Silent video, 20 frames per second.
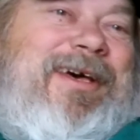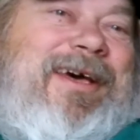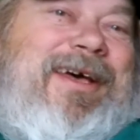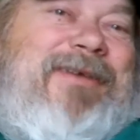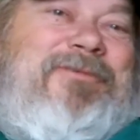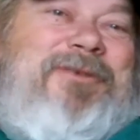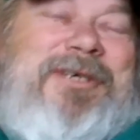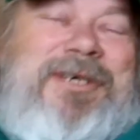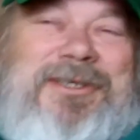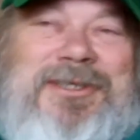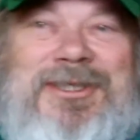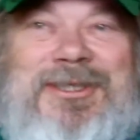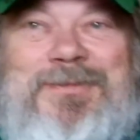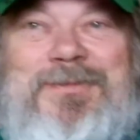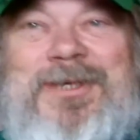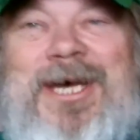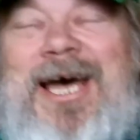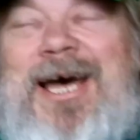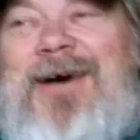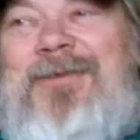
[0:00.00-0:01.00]
that
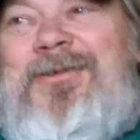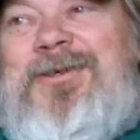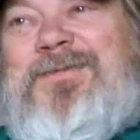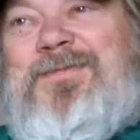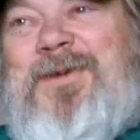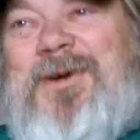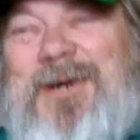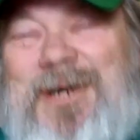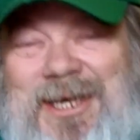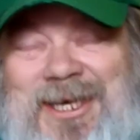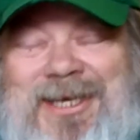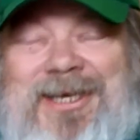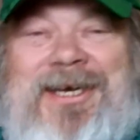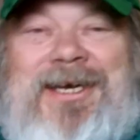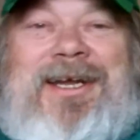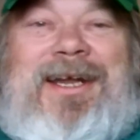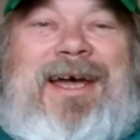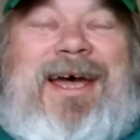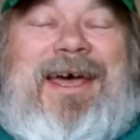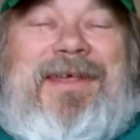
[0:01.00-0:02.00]
was that was pretty
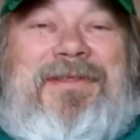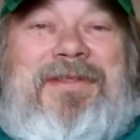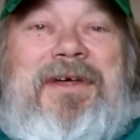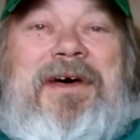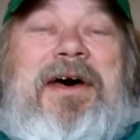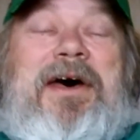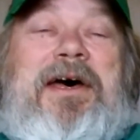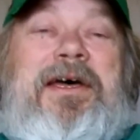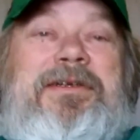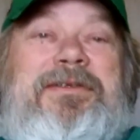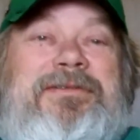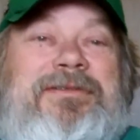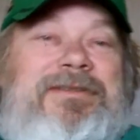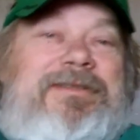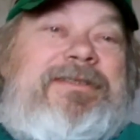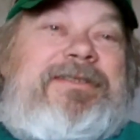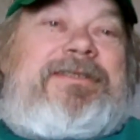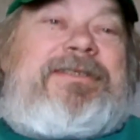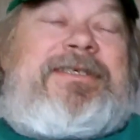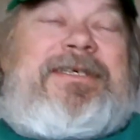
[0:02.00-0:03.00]
good, I thought.
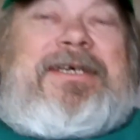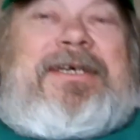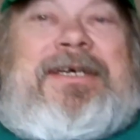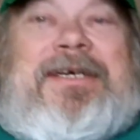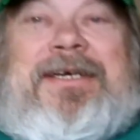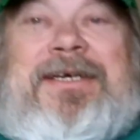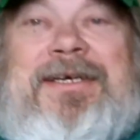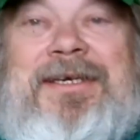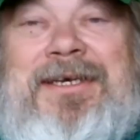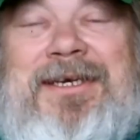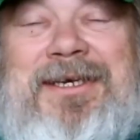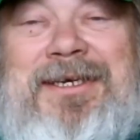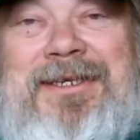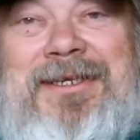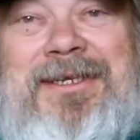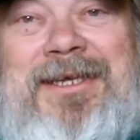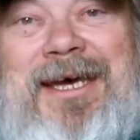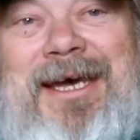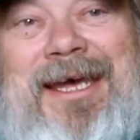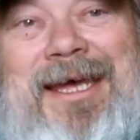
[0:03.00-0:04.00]

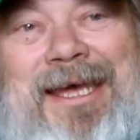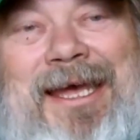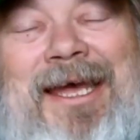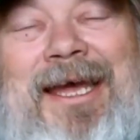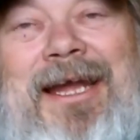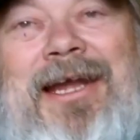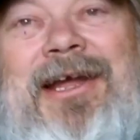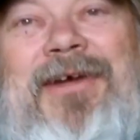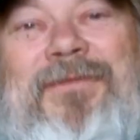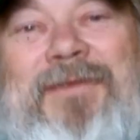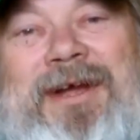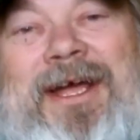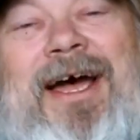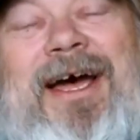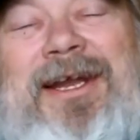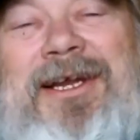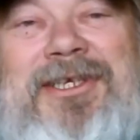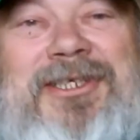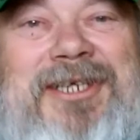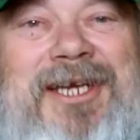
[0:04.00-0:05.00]
And uh, I never
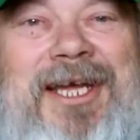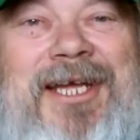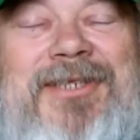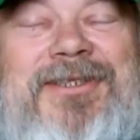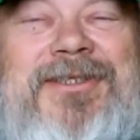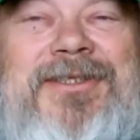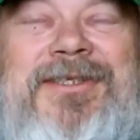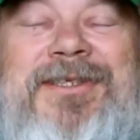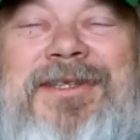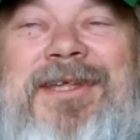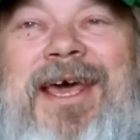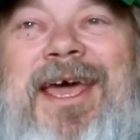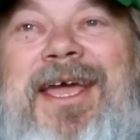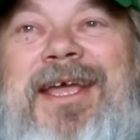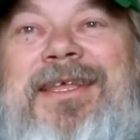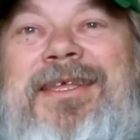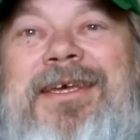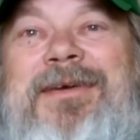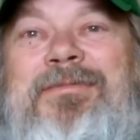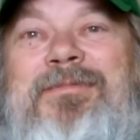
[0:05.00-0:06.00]
got a chance to
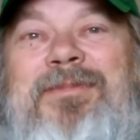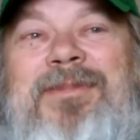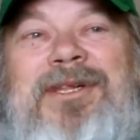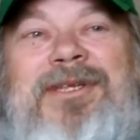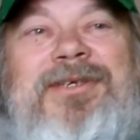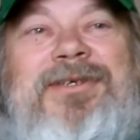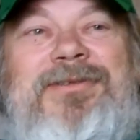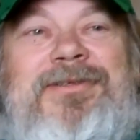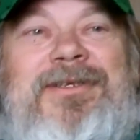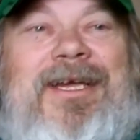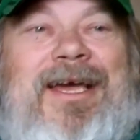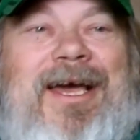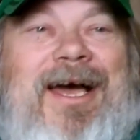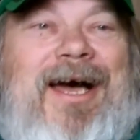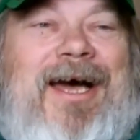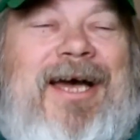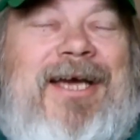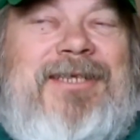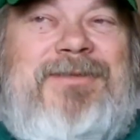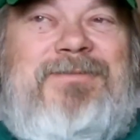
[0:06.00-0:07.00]
thank them balloon
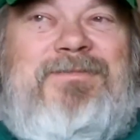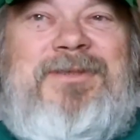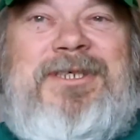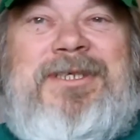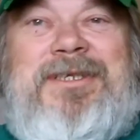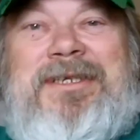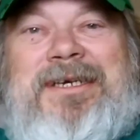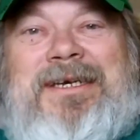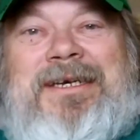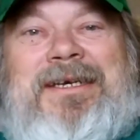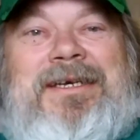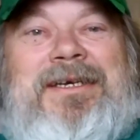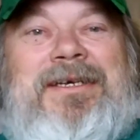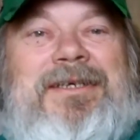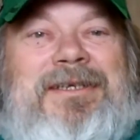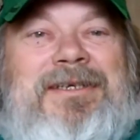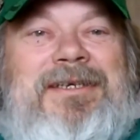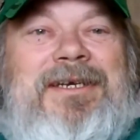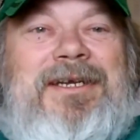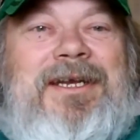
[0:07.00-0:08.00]
guys, but,
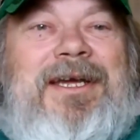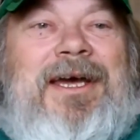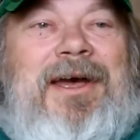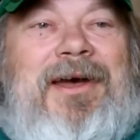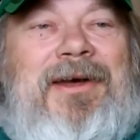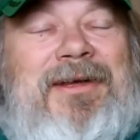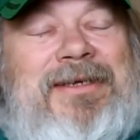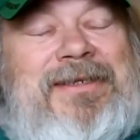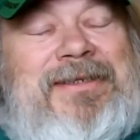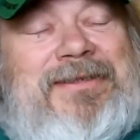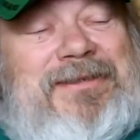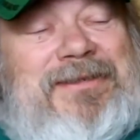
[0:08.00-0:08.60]
you know.